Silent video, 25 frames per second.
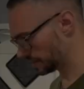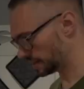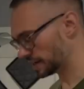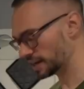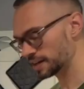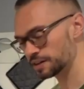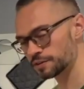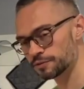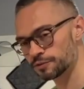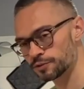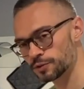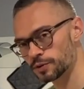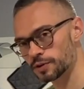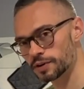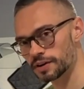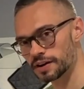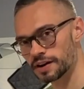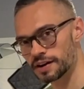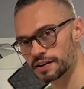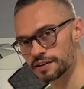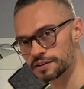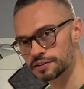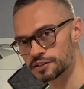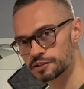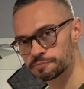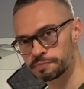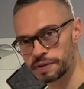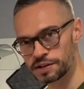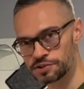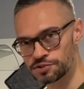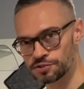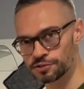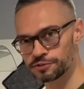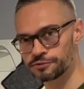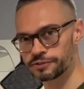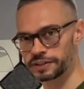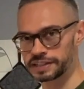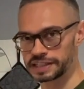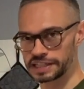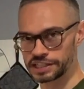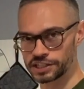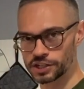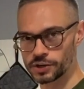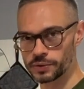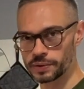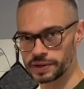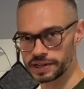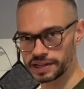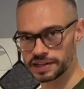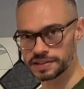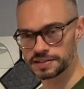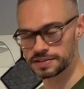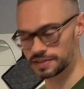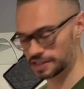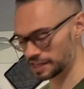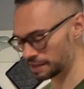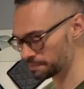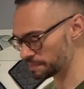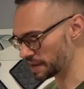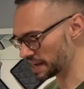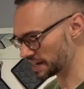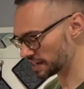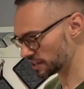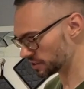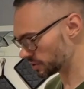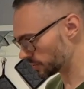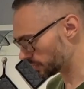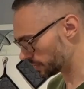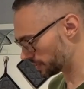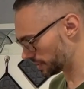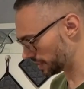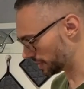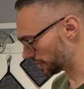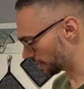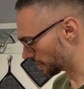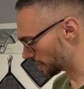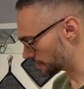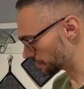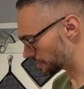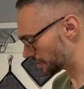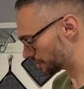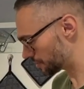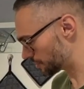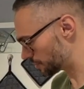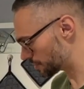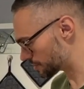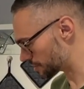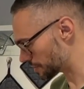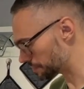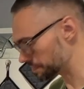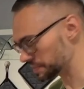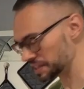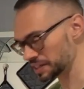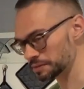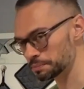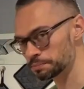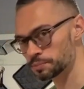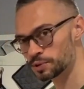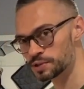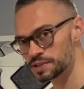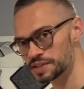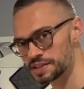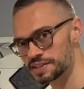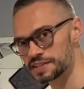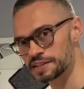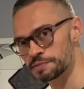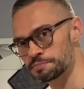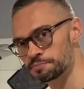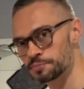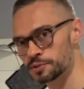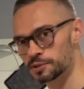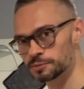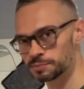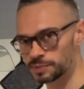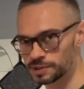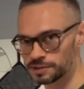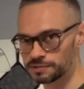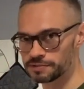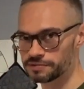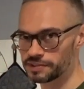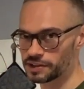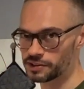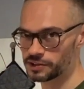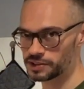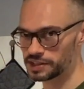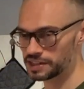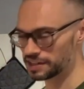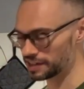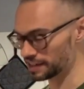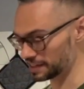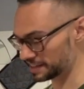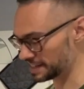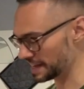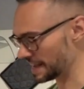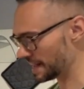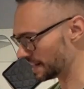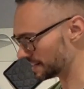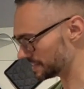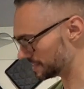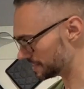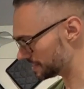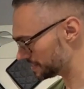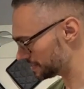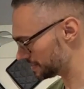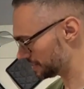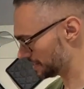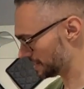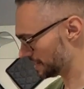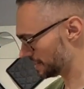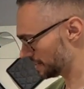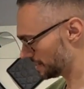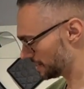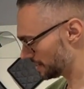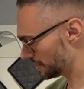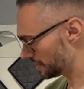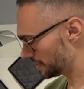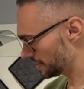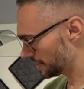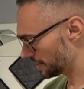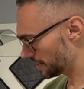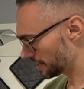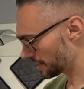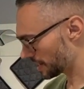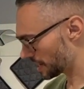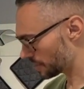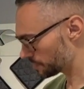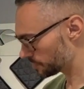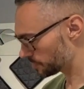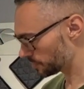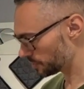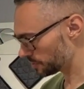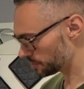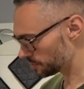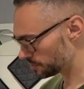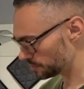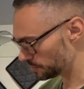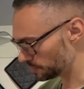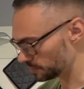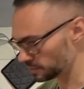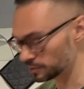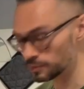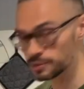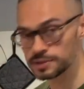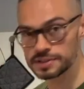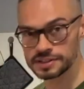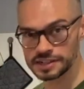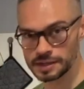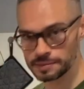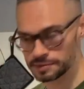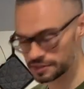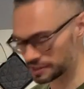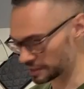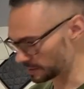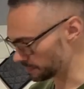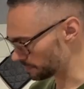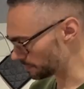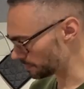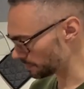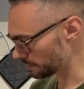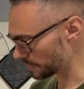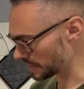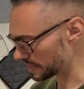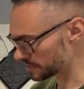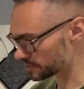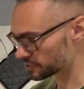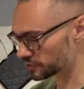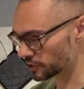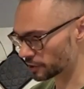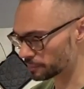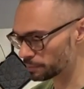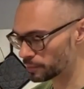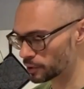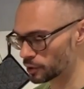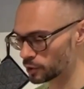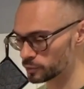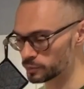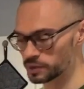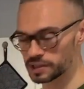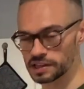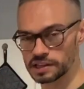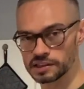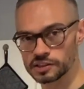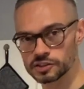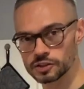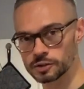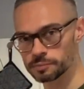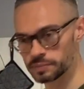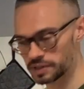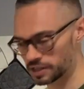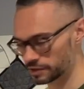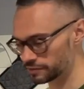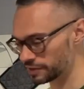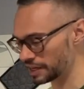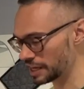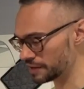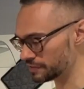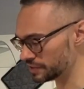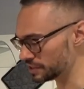And for our special filling going into the panettone, I'm going to do something pretty simple but very Italian. I'm going to loosen up some mascarpone with a little bit of heavy